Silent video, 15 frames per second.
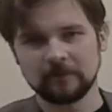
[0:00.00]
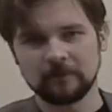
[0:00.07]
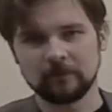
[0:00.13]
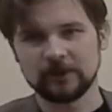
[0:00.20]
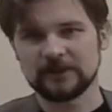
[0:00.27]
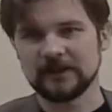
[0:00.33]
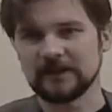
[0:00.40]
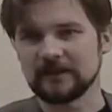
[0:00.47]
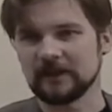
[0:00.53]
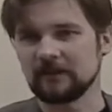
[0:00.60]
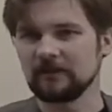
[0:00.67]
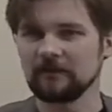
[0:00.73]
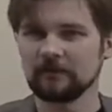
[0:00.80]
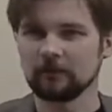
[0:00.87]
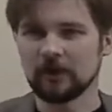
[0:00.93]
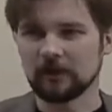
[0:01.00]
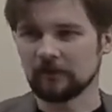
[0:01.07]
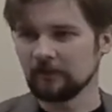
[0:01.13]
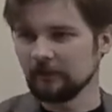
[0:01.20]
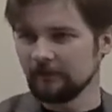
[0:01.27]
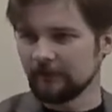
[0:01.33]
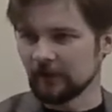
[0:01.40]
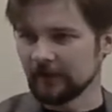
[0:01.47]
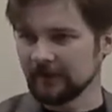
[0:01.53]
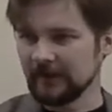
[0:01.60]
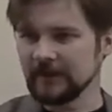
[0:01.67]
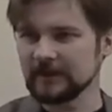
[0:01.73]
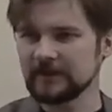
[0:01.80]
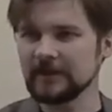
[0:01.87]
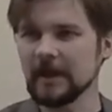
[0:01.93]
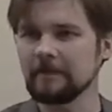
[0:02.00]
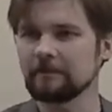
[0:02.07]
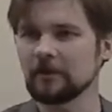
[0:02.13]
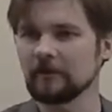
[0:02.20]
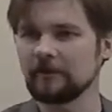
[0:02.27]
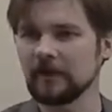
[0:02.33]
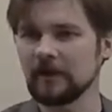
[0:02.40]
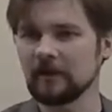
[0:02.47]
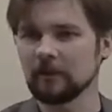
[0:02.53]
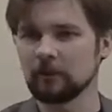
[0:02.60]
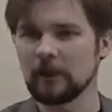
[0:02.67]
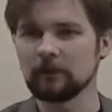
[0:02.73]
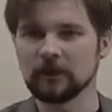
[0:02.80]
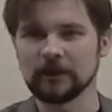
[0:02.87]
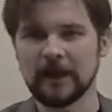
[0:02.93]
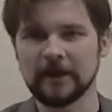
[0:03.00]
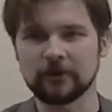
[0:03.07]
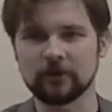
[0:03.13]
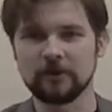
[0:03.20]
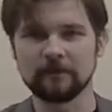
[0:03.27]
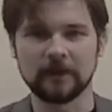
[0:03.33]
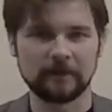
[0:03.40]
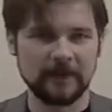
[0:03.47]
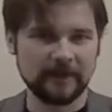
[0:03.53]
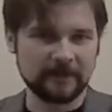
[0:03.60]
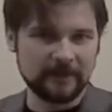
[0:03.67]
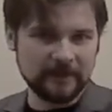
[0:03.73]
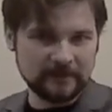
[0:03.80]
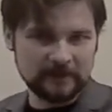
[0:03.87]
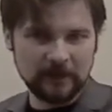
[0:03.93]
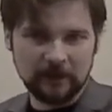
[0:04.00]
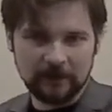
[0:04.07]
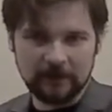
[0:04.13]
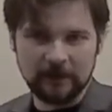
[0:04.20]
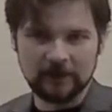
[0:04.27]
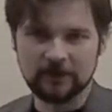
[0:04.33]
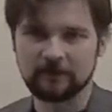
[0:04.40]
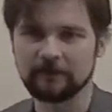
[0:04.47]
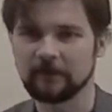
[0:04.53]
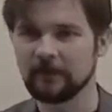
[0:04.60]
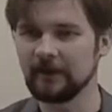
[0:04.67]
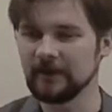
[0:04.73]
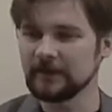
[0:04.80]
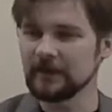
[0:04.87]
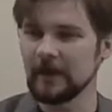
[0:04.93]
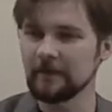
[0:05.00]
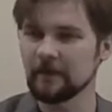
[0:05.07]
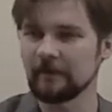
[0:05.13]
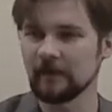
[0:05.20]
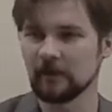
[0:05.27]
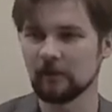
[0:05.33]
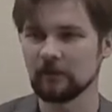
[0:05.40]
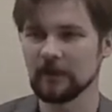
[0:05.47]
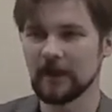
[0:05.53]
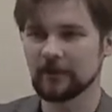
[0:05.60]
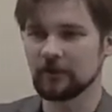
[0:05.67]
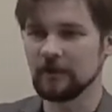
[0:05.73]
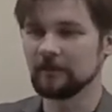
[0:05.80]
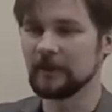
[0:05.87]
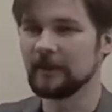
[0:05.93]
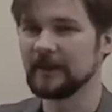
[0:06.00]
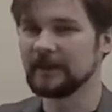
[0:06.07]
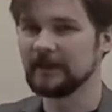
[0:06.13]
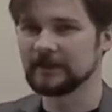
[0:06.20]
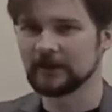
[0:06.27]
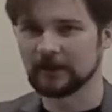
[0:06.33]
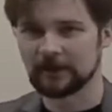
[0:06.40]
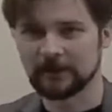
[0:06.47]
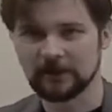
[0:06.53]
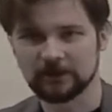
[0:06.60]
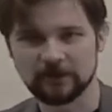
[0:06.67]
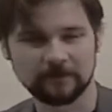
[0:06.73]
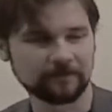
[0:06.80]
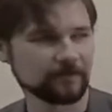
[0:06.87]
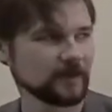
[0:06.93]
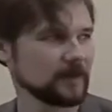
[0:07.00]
which says that, well, for this type profile, we would like to implement this allocation. For this type profile, we would like to implement this allocation.